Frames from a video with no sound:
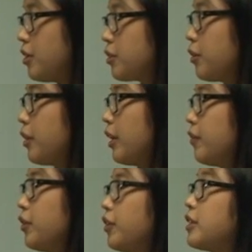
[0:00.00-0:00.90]
So
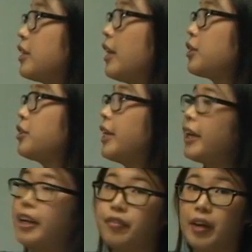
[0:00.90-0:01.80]
even though it's
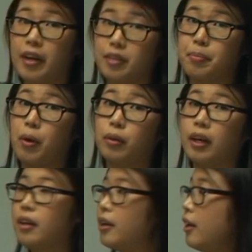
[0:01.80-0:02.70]
electronegative and it's
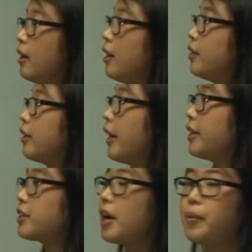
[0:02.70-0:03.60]
polar, the
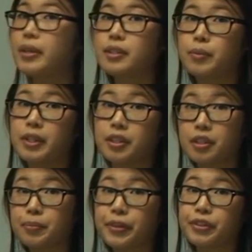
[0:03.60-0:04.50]
HI ones with the
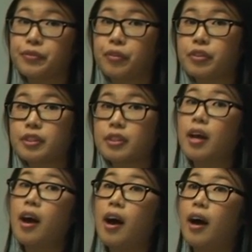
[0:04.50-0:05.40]
dispersion forces
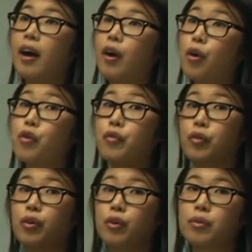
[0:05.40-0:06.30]
uh,
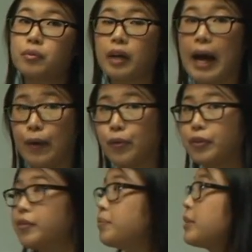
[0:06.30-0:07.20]
overall, all
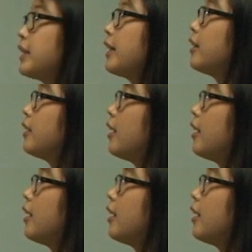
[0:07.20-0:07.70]
of them together